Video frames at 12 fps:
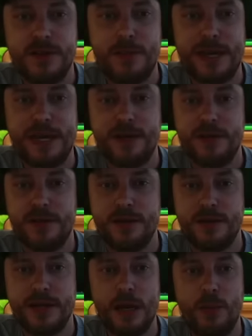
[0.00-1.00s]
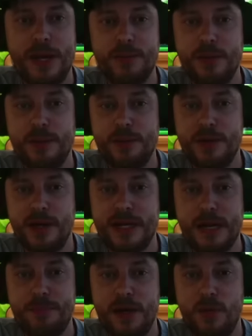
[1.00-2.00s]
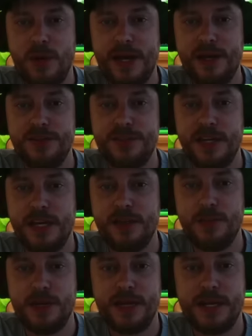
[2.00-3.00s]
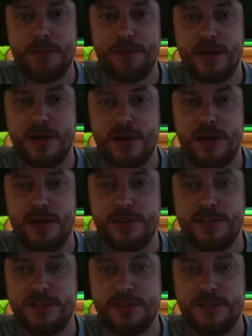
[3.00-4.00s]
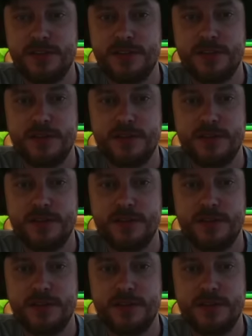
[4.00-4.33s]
No, man. Okay, wait, wait, wait. We got a couple of wilds here. We got a couple of hearts.